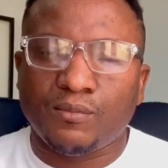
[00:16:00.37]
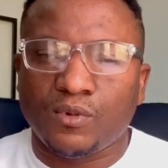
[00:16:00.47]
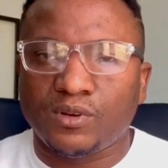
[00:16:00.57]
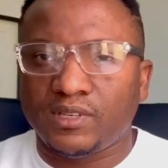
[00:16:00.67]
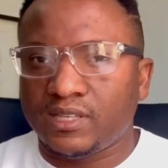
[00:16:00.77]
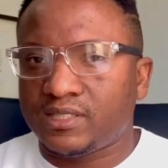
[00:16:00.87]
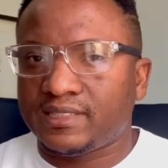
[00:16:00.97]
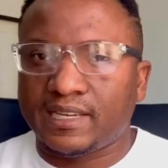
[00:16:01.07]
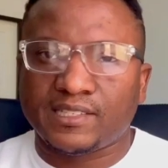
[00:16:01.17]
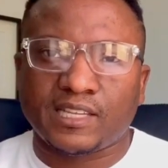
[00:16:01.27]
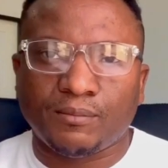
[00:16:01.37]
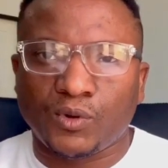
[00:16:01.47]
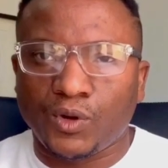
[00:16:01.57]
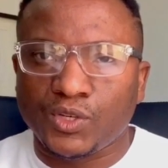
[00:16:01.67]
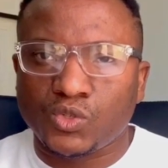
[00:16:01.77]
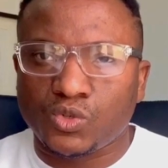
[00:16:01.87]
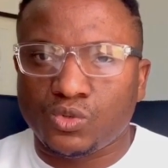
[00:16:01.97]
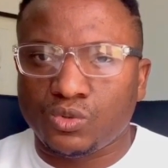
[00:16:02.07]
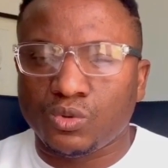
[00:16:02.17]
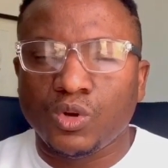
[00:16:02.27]
or this test I'm going to
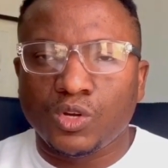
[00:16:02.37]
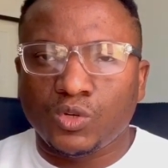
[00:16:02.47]
do.